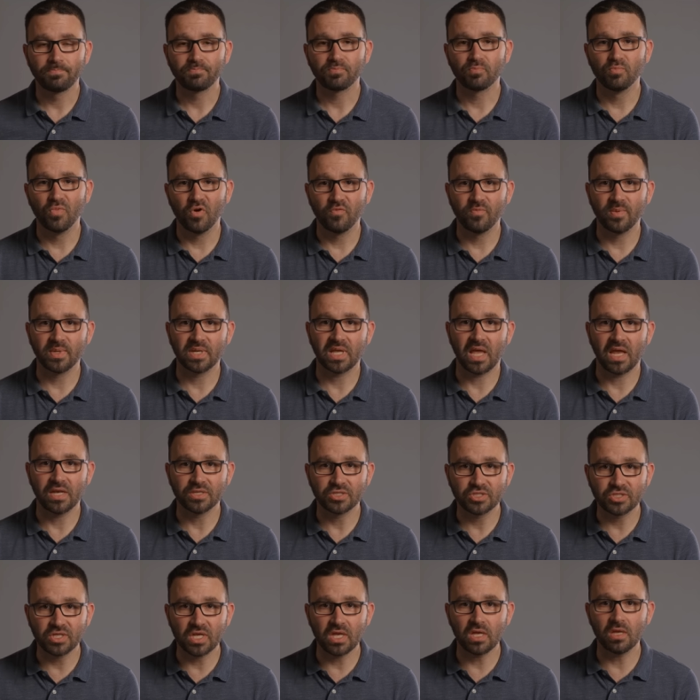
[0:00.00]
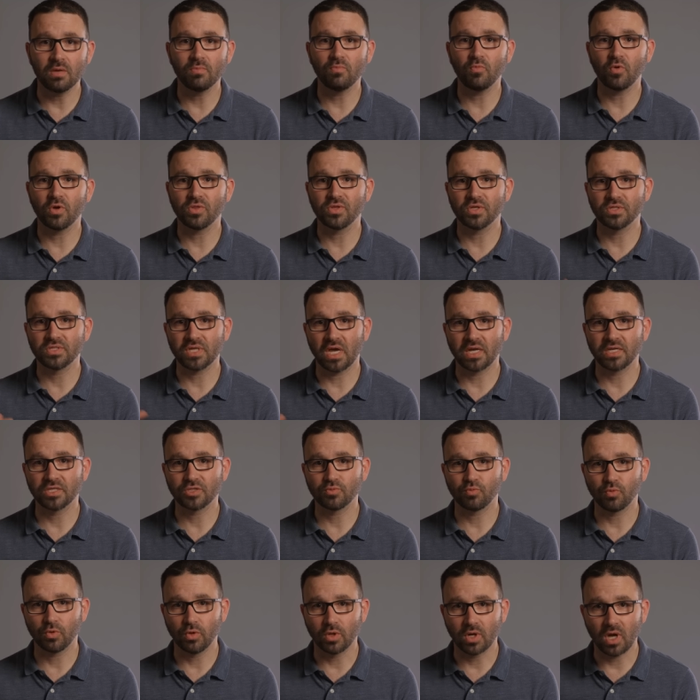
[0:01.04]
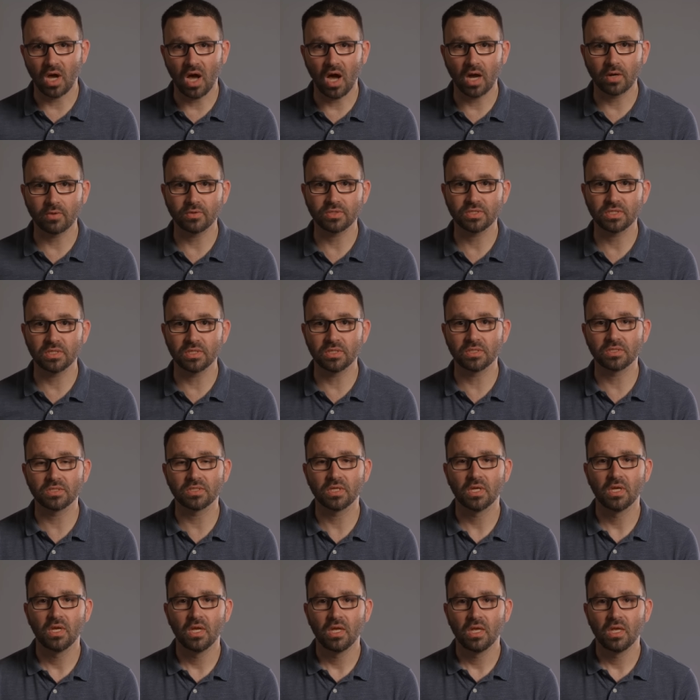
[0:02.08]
movement gained steam with the Zionist World Congresses